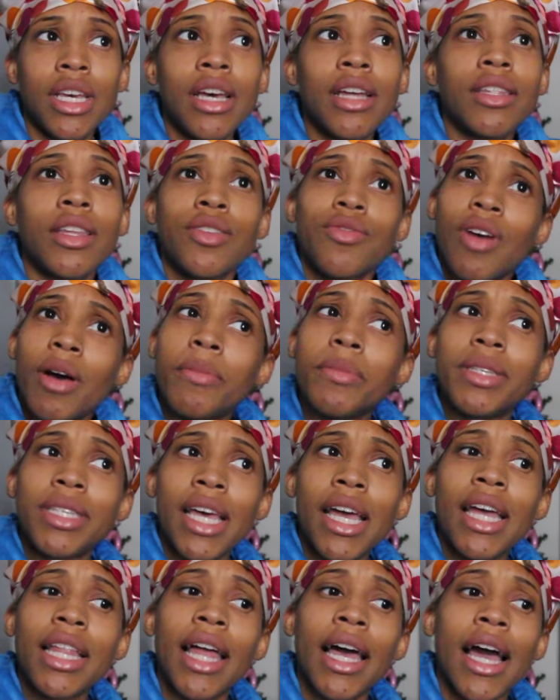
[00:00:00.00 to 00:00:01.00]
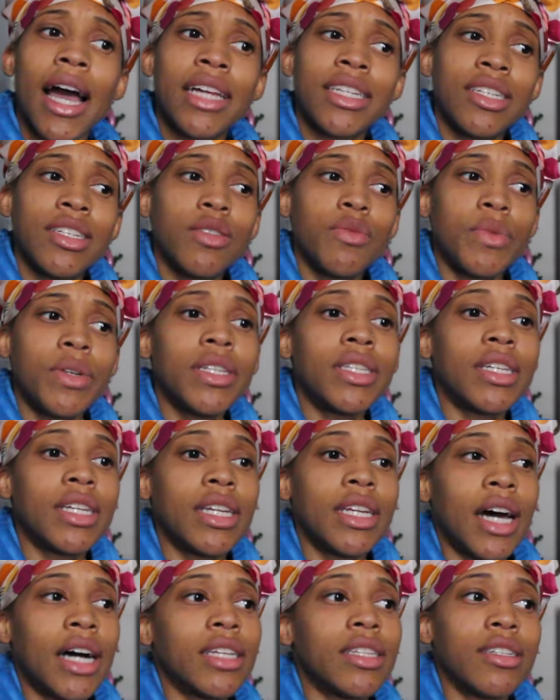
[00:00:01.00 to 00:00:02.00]
yeah, that's what i'm saying like i just went to
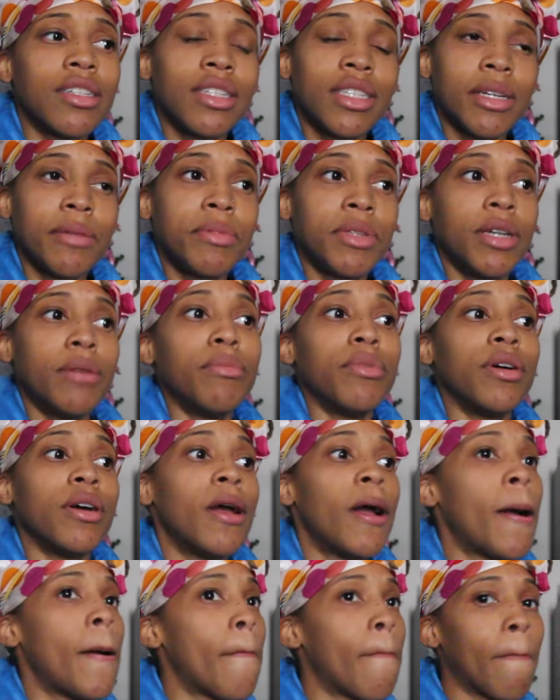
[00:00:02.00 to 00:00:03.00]
the doctor in september